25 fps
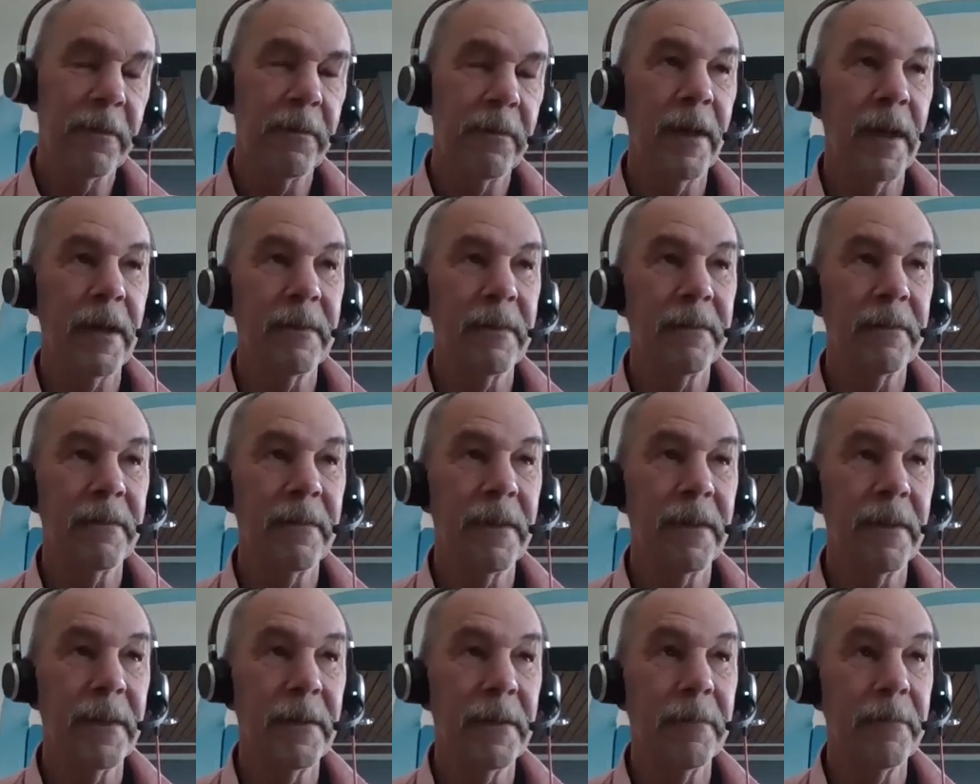
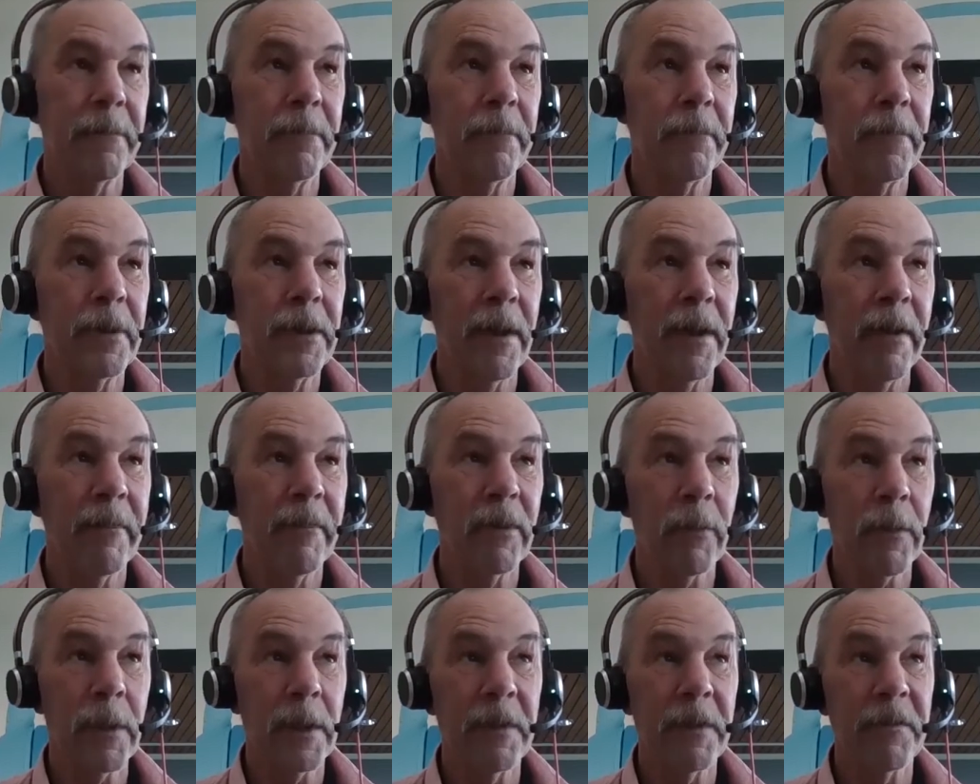That when you have
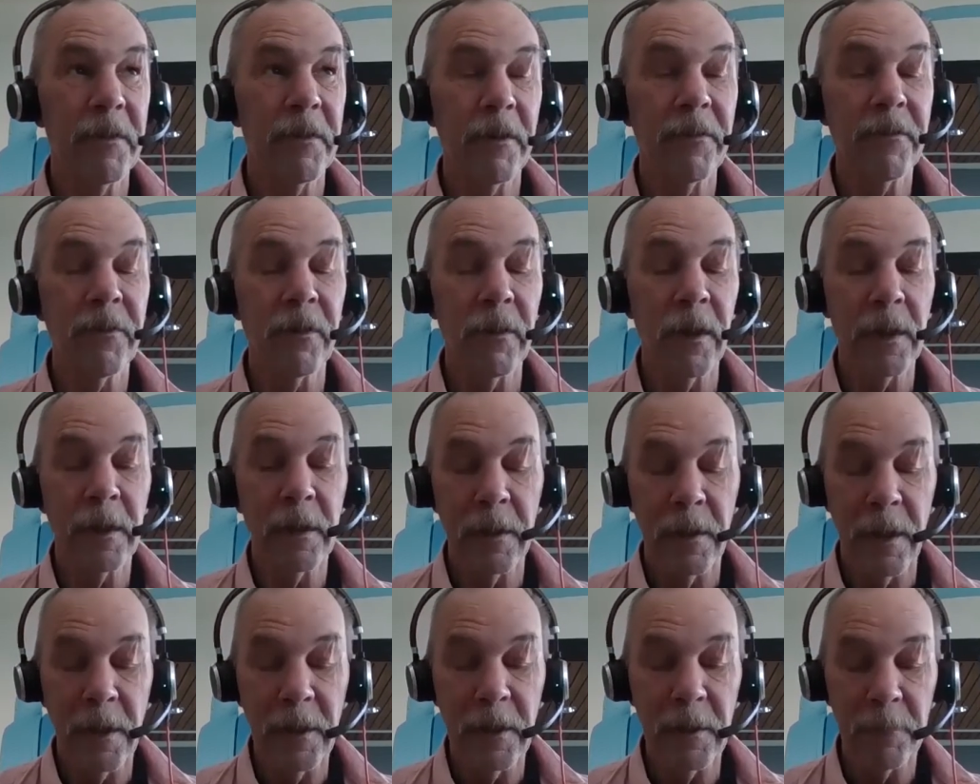an organization like
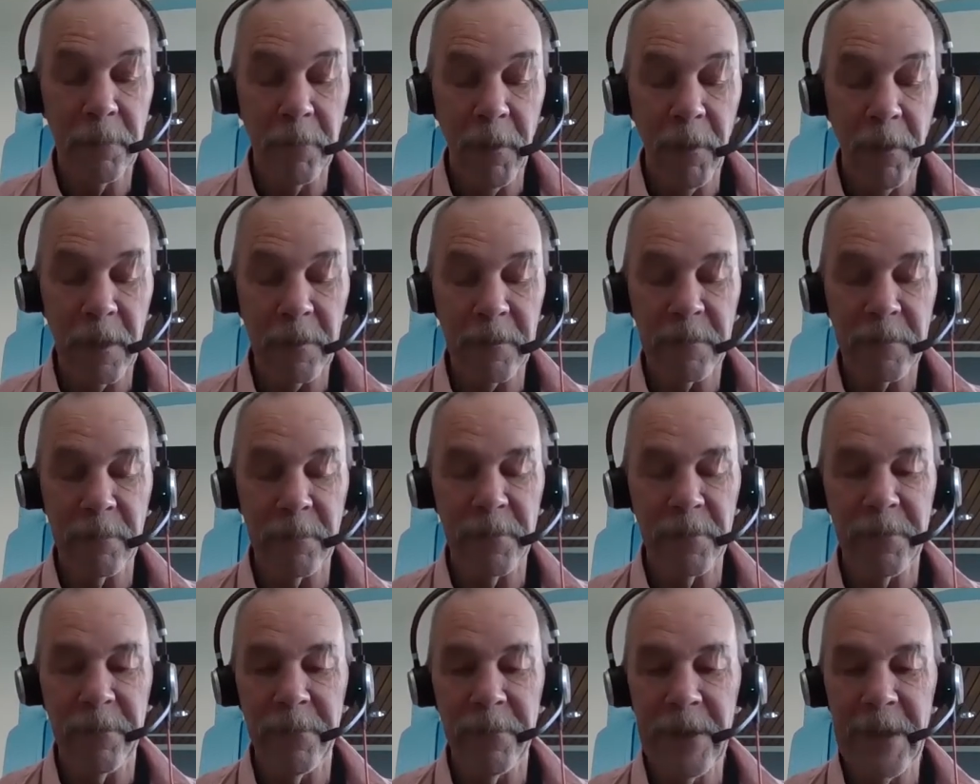Canadian Press,
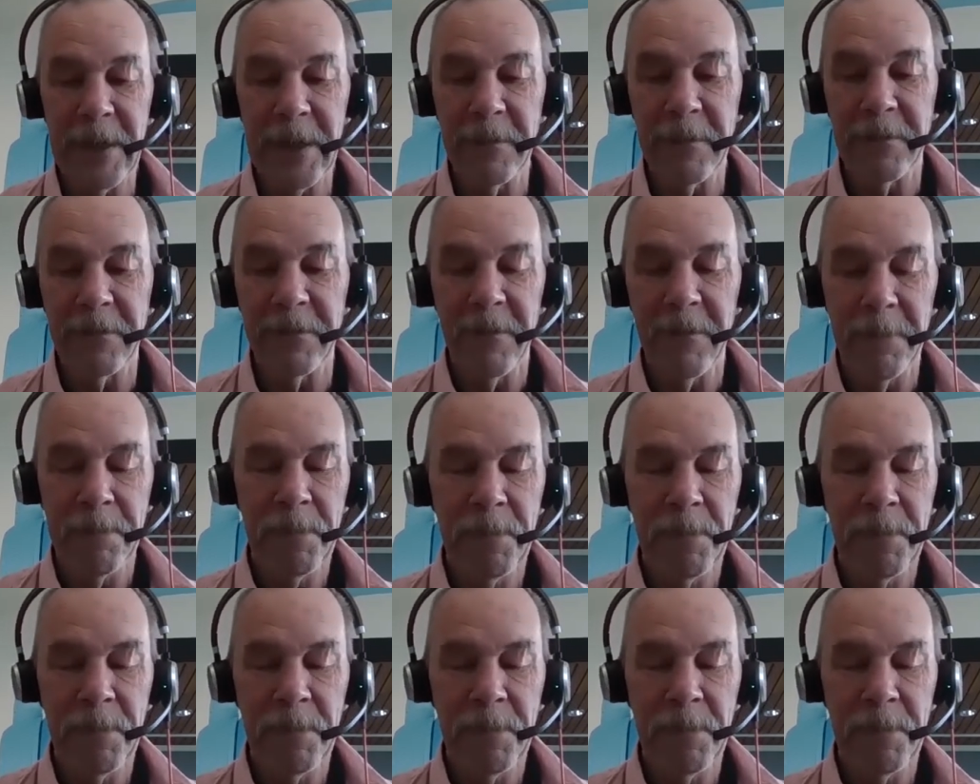which feeds